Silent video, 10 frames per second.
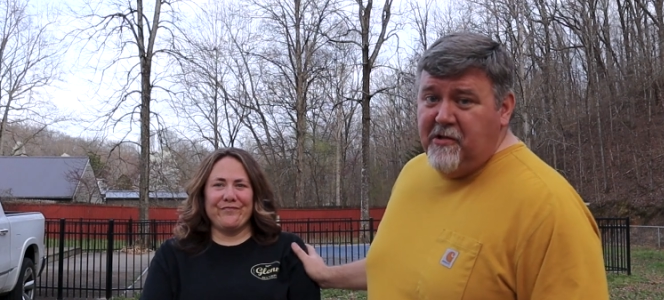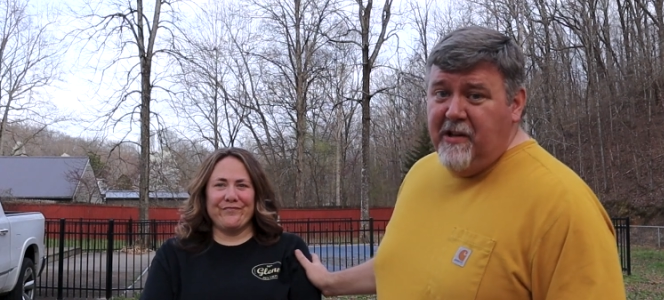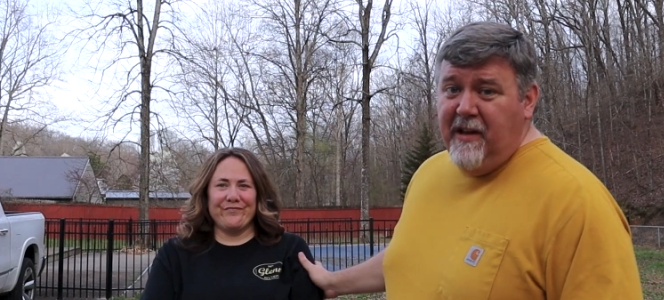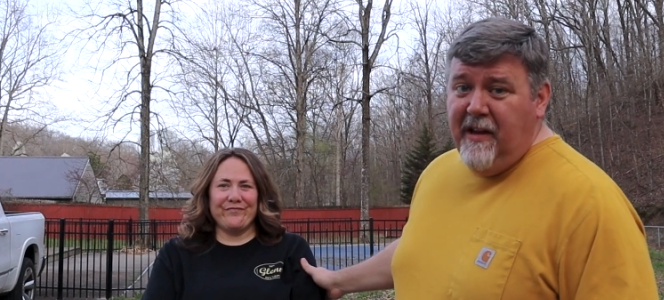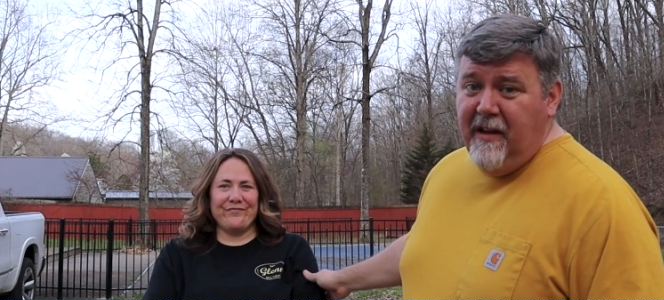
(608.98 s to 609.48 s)

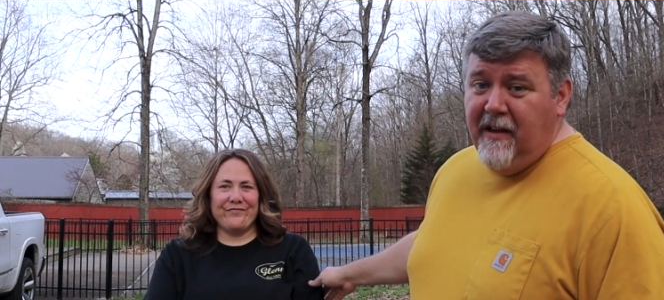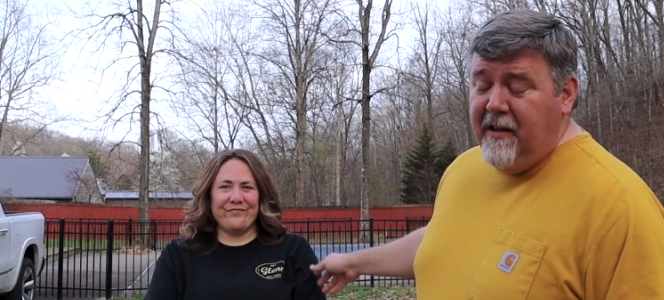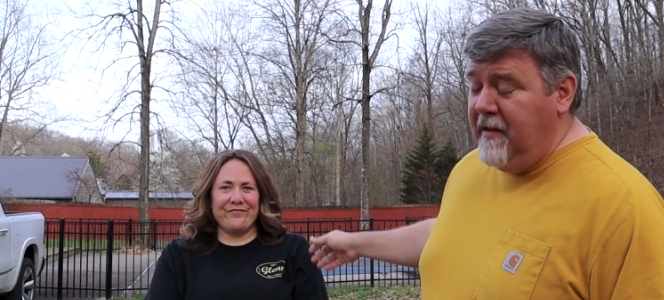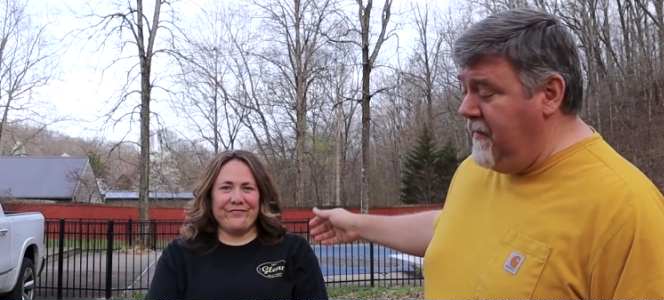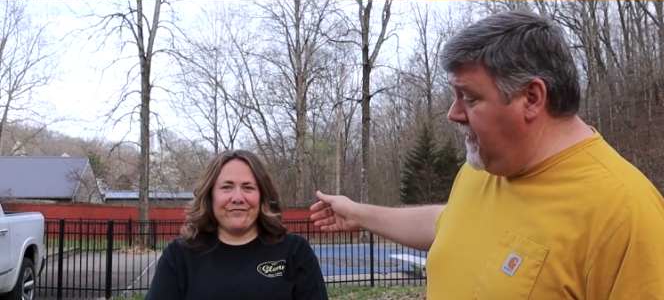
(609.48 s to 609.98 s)
Speaker 1: she
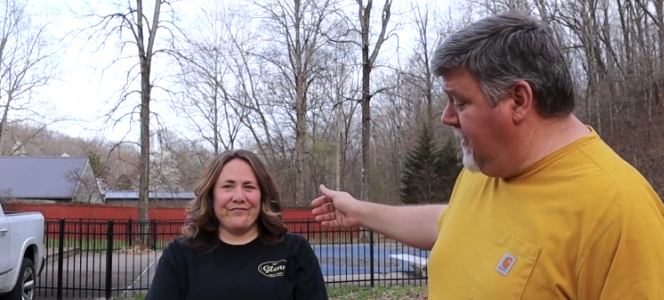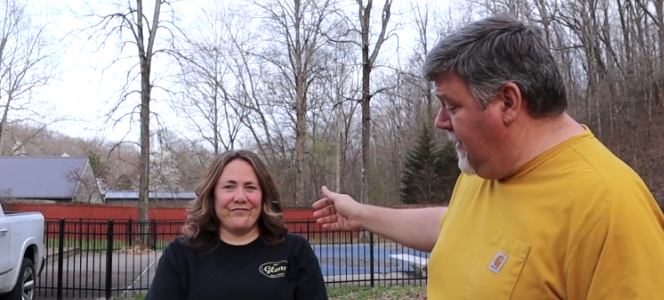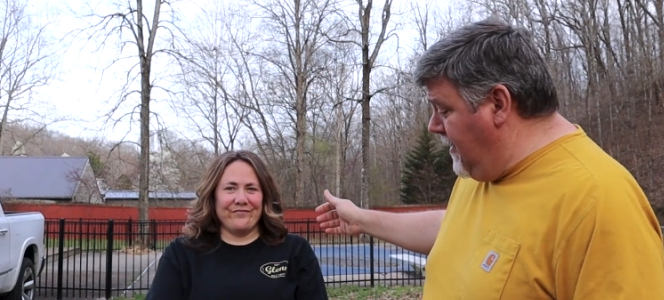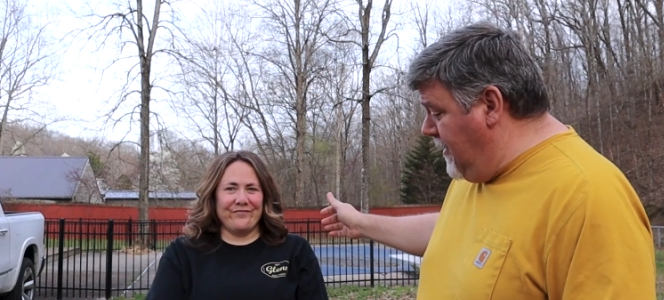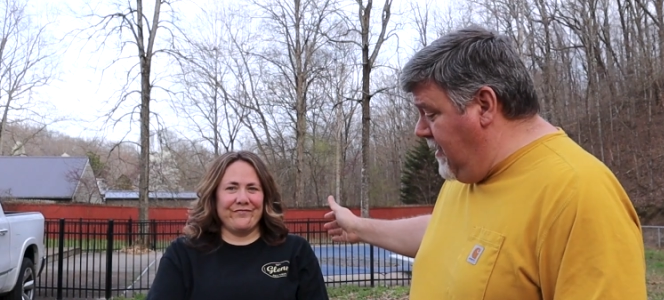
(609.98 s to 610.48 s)

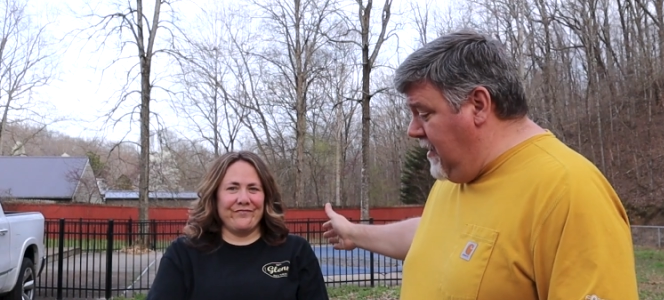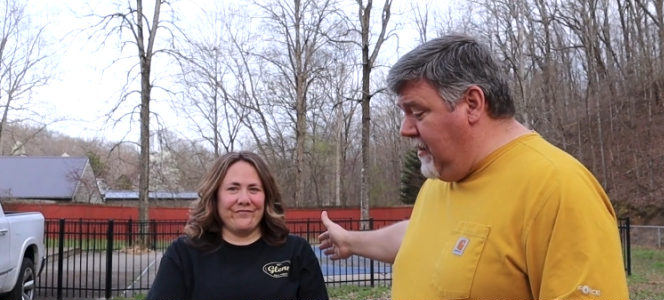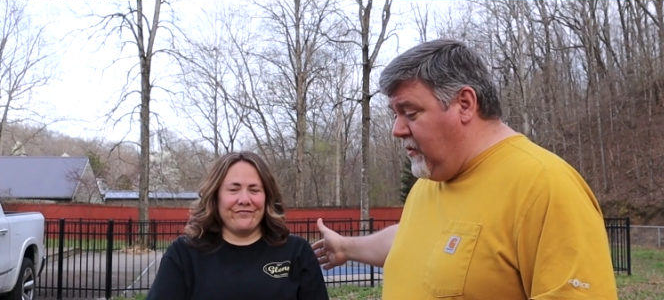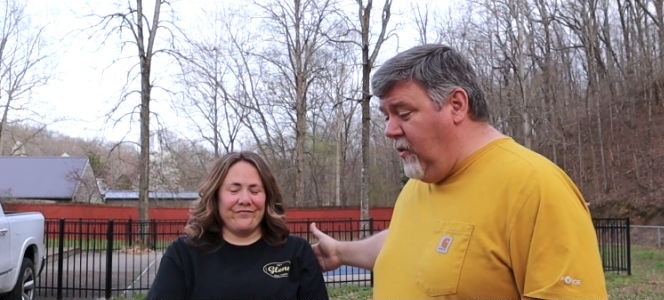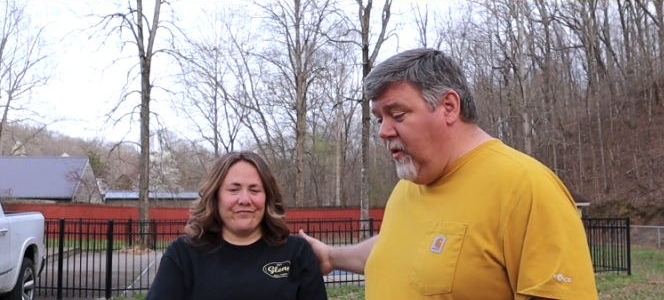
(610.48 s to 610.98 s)

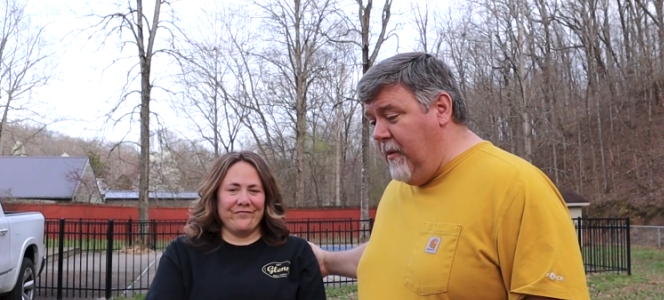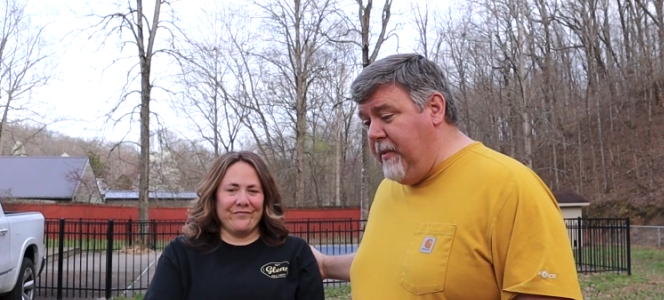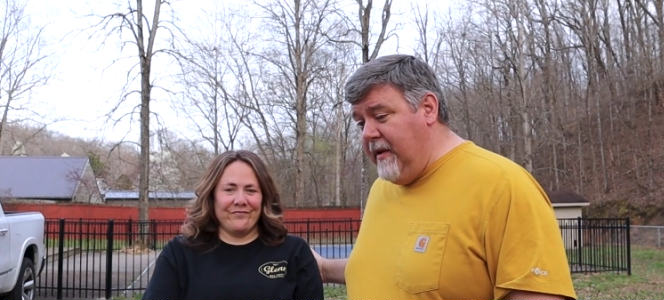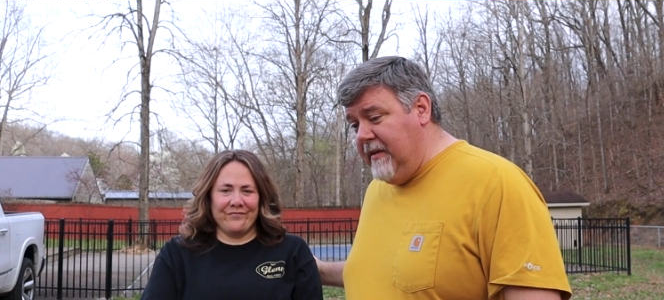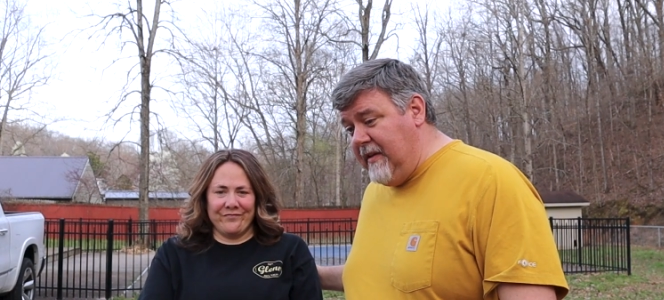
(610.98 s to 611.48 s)
grew up
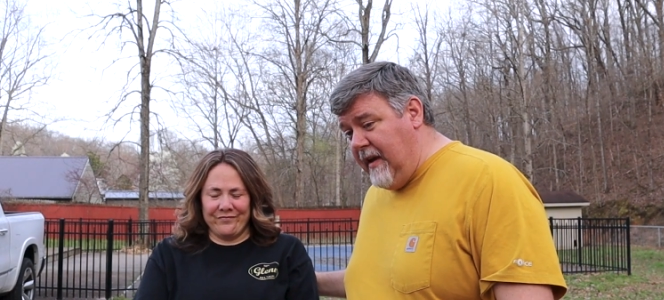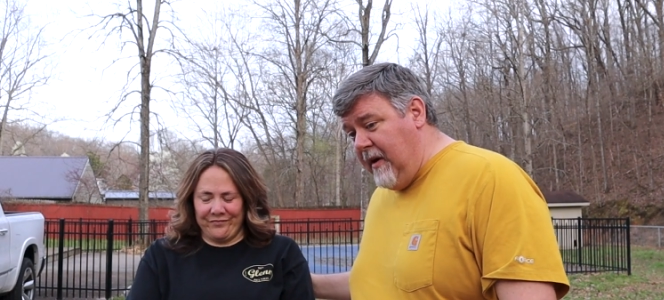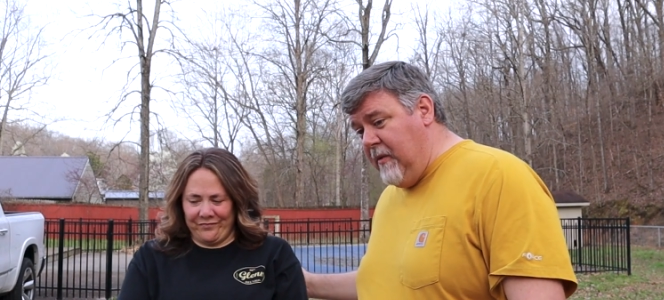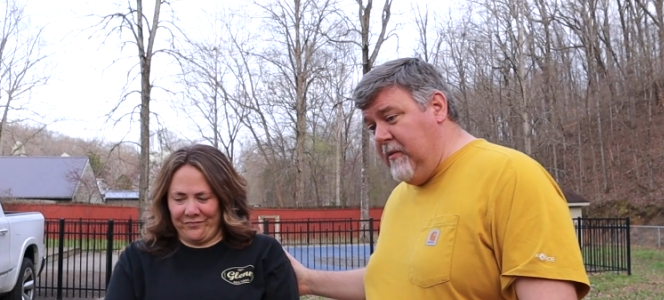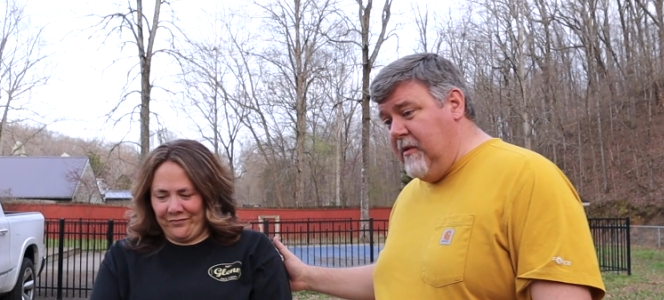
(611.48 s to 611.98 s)
in a
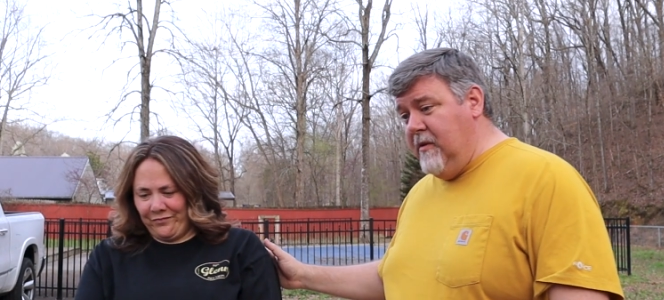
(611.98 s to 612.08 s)
town